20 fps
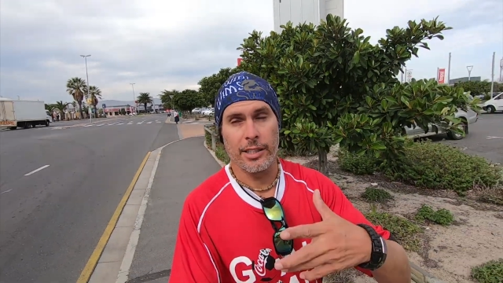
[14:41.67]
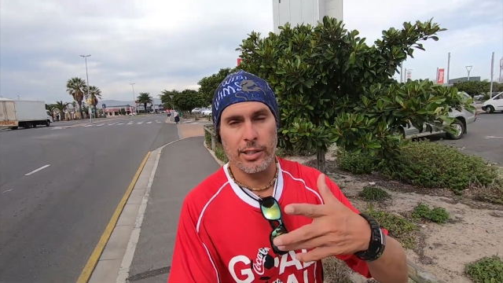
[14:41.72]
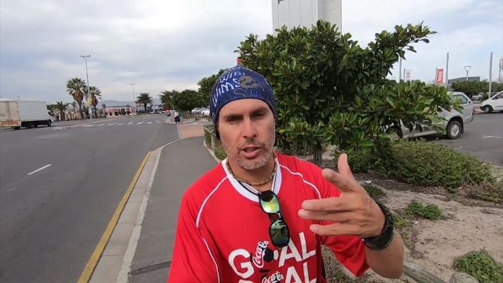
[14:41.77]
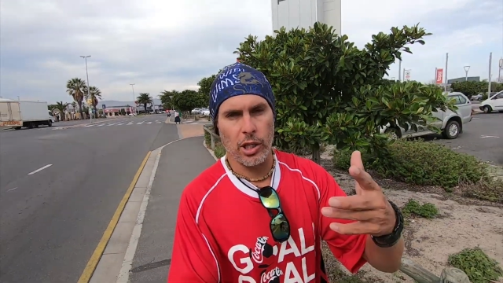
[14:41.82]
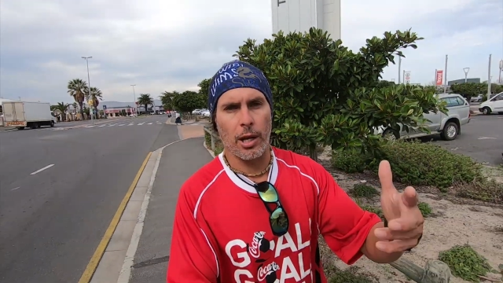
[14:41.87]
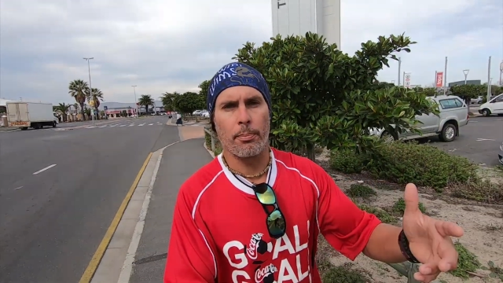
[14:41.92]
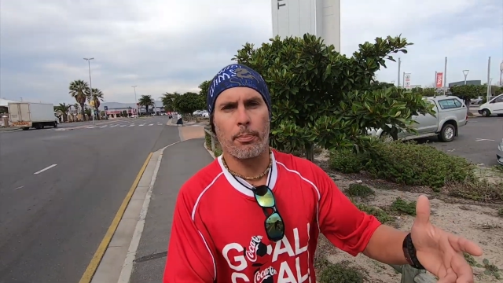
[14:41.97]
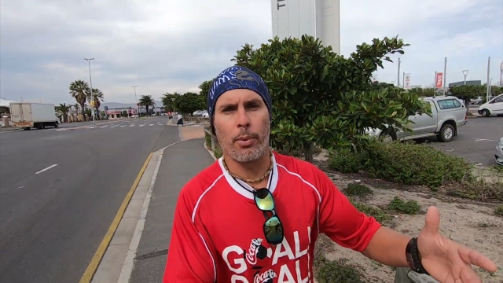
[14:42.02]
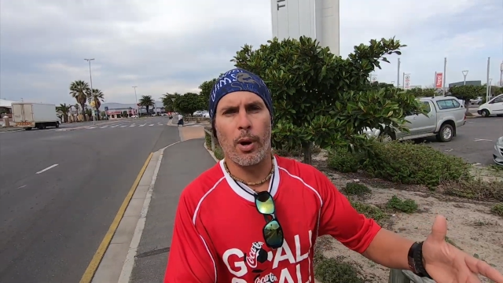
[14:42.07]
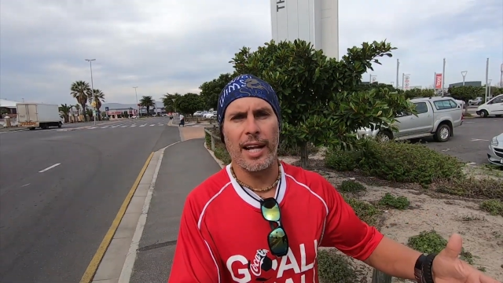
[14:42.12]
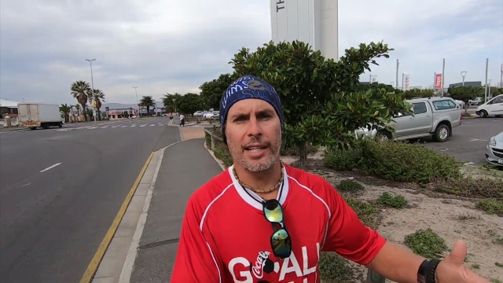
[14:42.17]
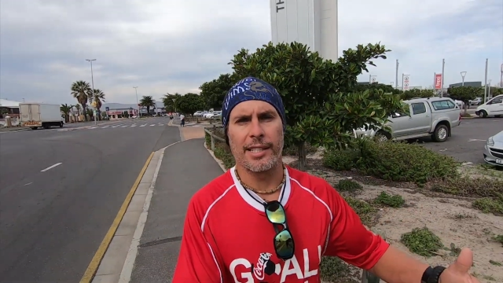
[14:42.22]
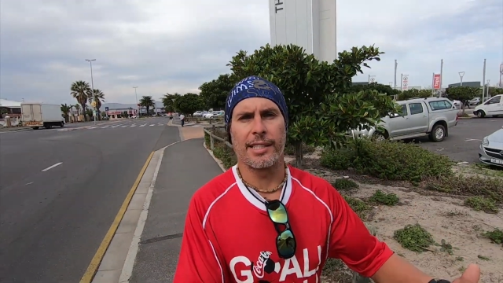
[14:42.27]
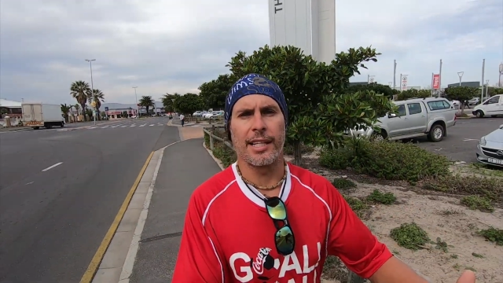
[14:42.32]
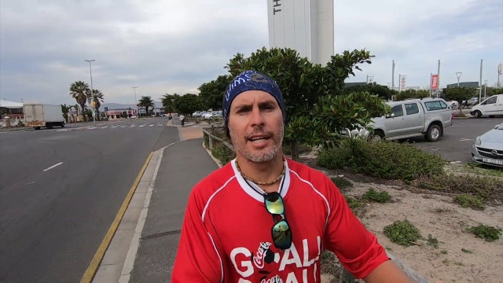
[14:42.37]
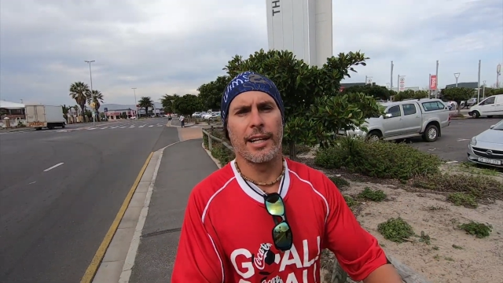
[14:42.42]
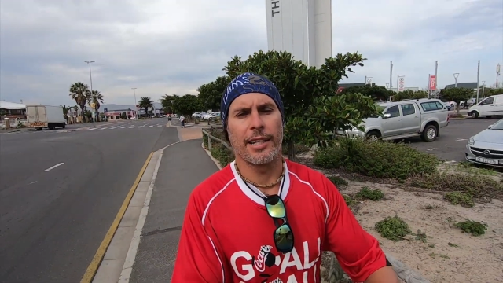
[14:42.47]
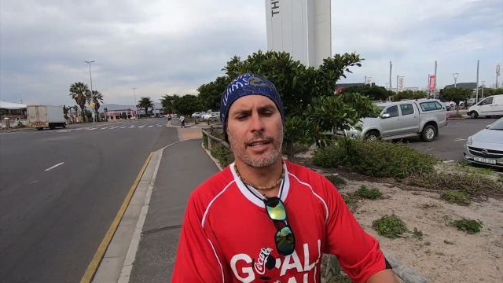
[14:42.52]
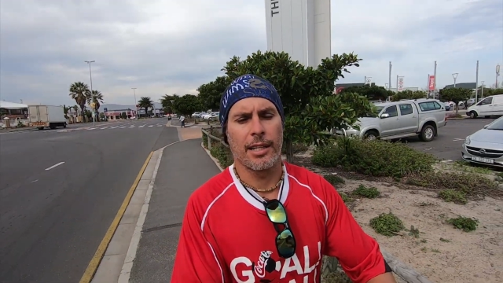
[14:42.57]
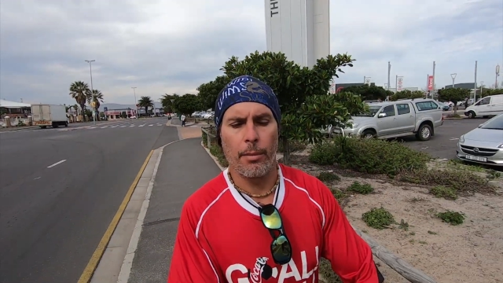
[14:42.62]
It's not bright
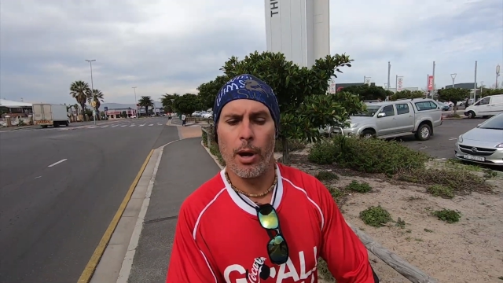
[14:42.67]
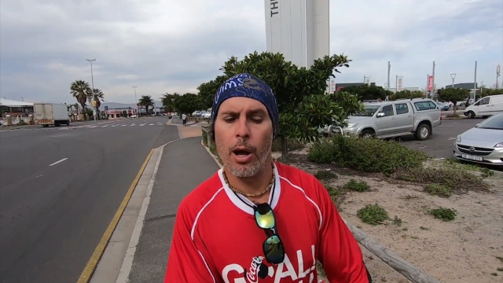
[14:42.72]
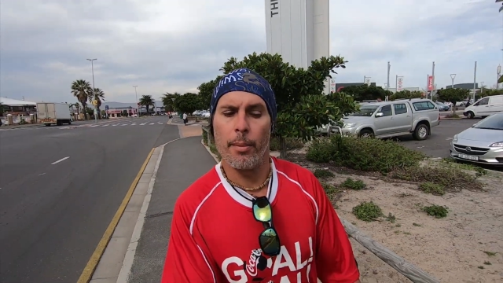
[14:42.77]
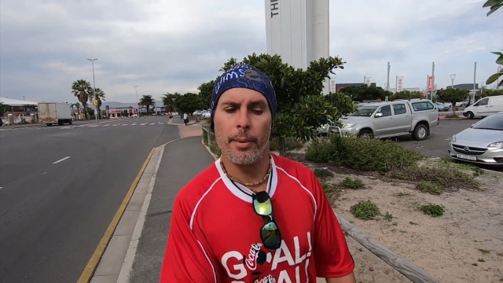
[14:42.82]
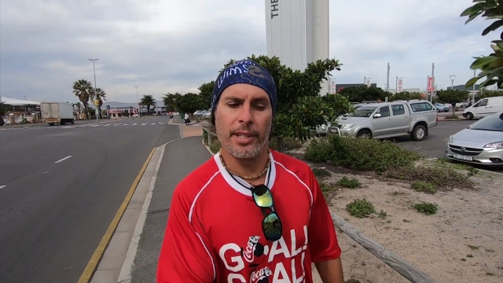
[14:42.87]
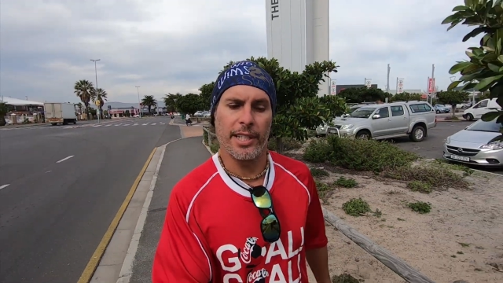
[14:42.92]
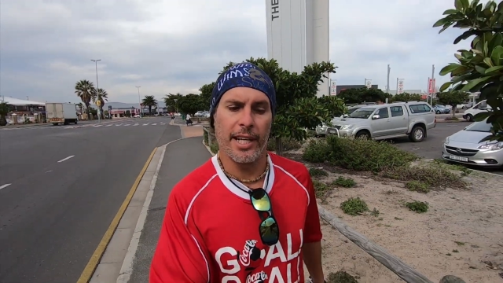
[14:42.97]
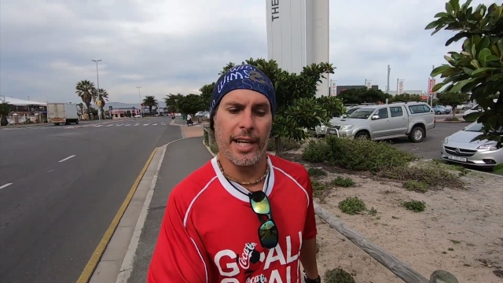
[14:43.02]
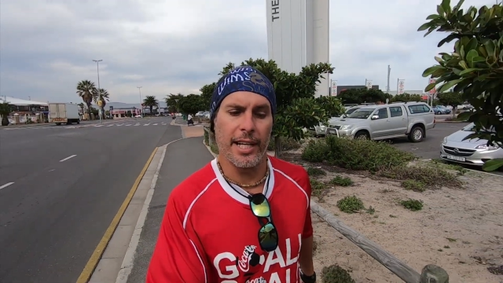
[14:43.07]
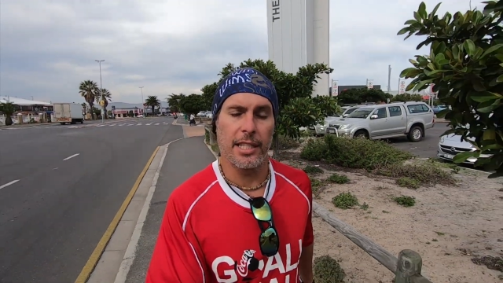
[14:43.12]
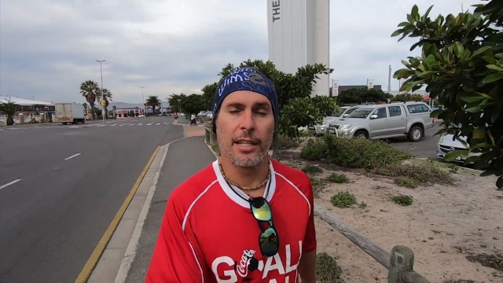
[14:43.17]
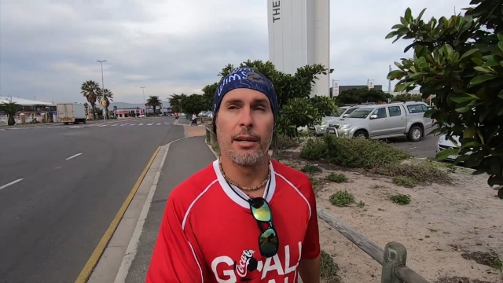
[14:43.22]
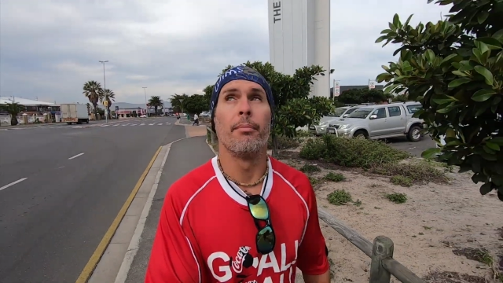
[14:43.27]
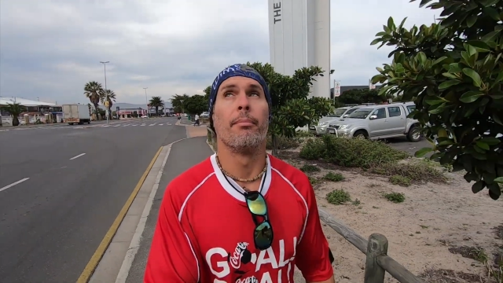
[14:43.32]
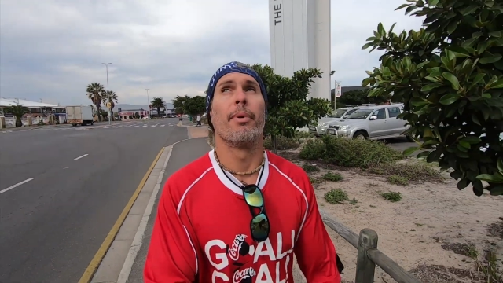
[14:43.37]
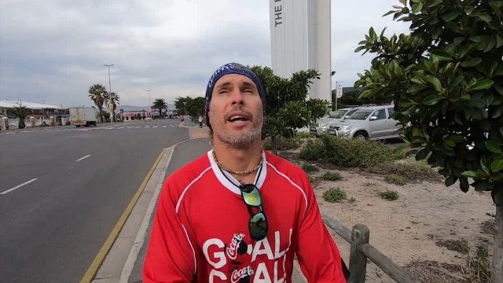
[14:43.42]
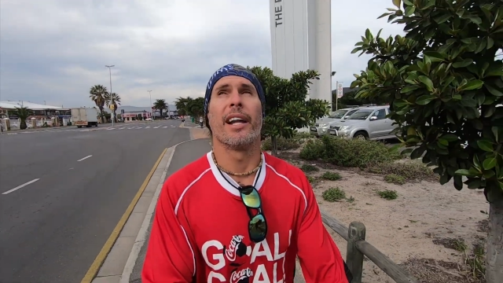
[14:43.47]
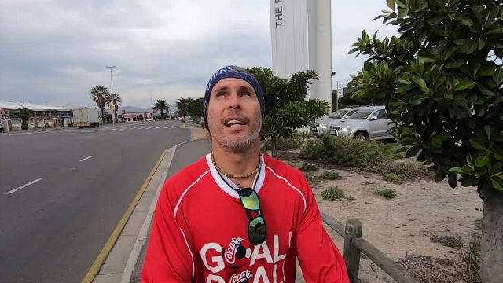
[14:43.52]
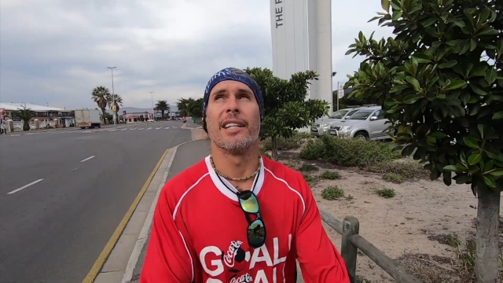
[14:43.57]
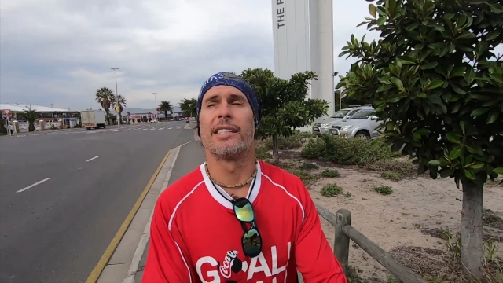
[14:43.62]
sun at the moment yet,
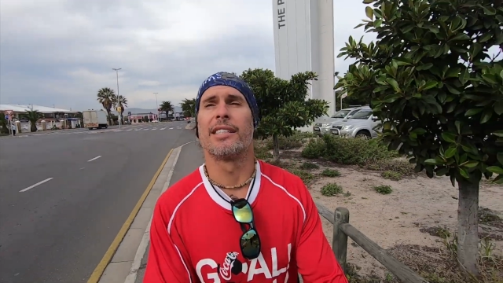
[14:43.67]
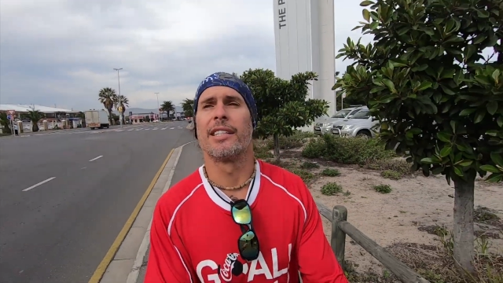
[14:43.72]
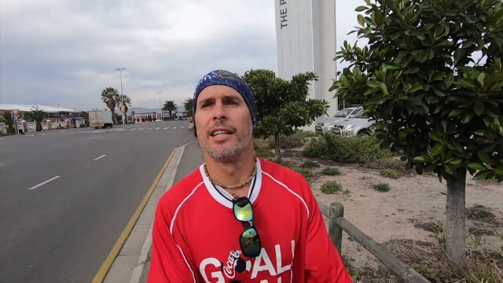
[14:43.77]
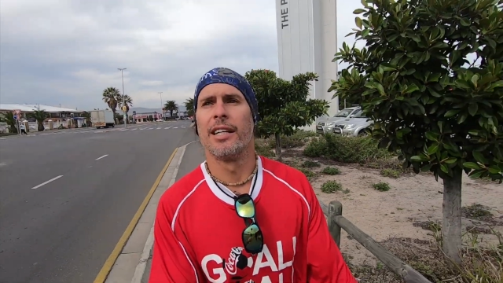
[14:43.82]
but